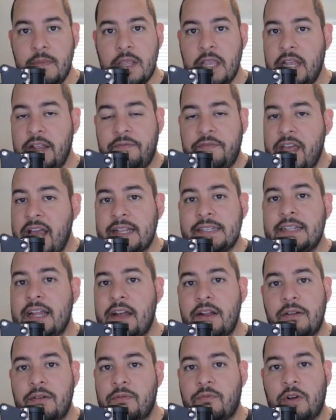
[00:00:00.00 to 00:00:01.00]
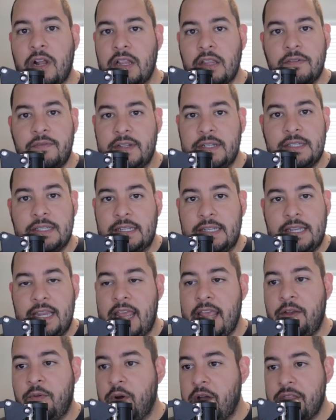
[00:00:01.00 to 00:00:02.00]
If that's not relevant
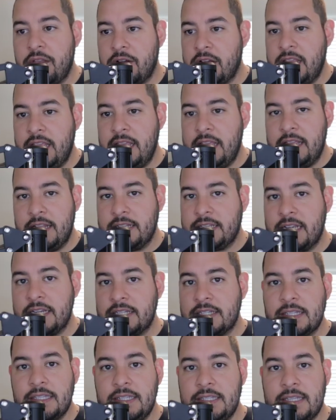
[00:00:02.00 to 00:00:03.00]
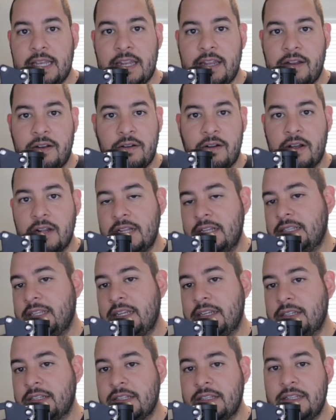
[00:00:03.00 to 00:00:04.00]
today, whether he intentionally said it or
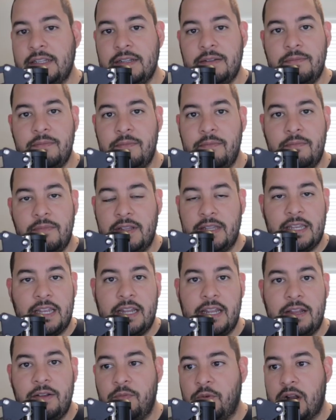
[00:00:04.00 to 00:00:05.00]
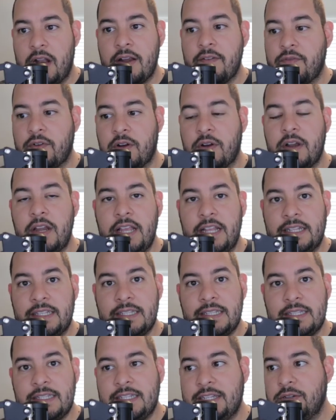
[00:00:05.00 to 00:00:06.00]
unintentionally did it, whatever, it's
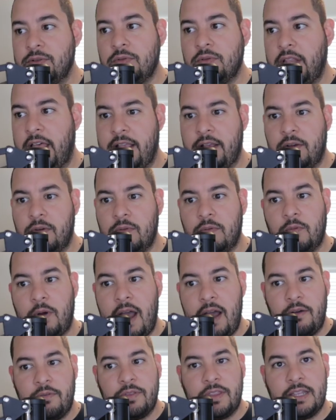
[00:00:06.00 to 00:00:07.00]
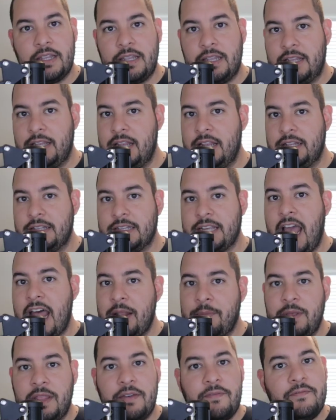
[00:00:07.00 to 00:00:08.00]
still like, wow, that got
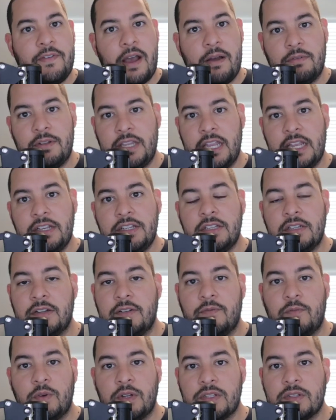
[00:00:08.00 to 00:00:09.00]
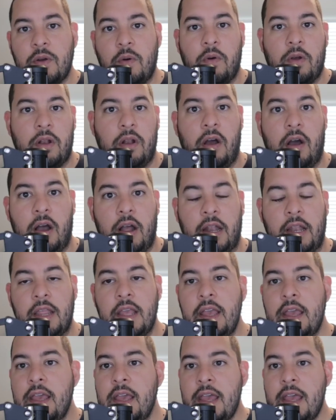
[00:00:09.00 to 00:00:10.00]
to be the foundation of what's going on
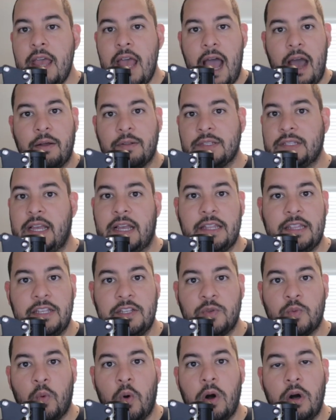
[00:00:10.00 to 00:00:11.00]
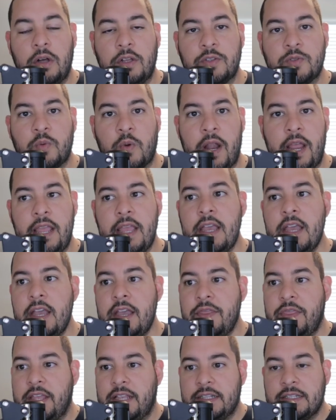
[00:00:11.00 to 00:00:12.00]
outside these walls, right?
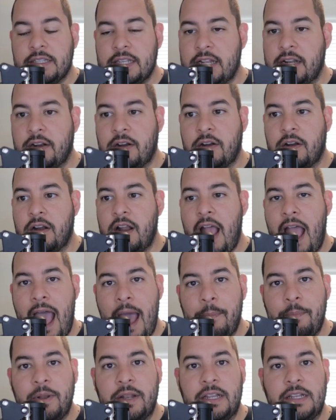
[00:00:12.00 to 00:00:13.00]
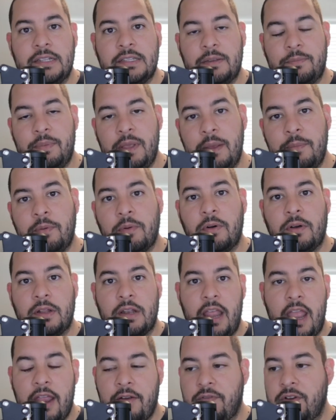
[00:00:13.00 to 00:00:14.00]
Things that are happening to people
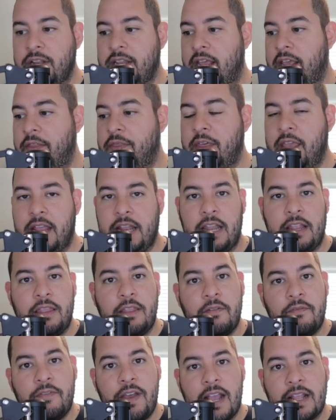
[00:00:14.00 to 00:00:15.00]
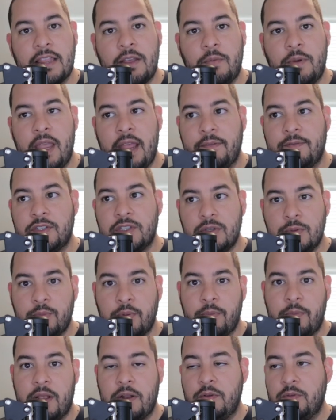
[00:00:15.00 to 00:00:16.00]
on an everyday thing. And the fact that we have
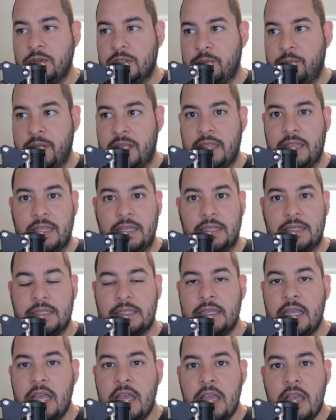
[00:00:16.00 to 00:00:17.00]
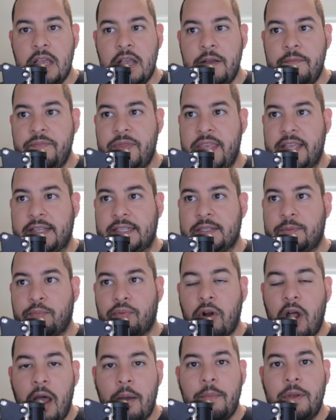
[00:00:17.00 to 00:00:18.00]
Superman, who's been this
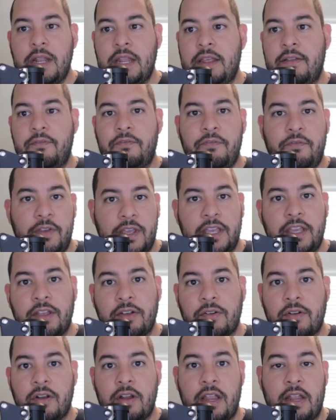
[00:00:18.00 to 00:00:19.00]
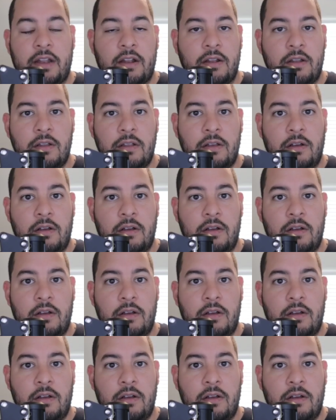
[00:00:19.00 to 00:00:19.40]
prominent figure in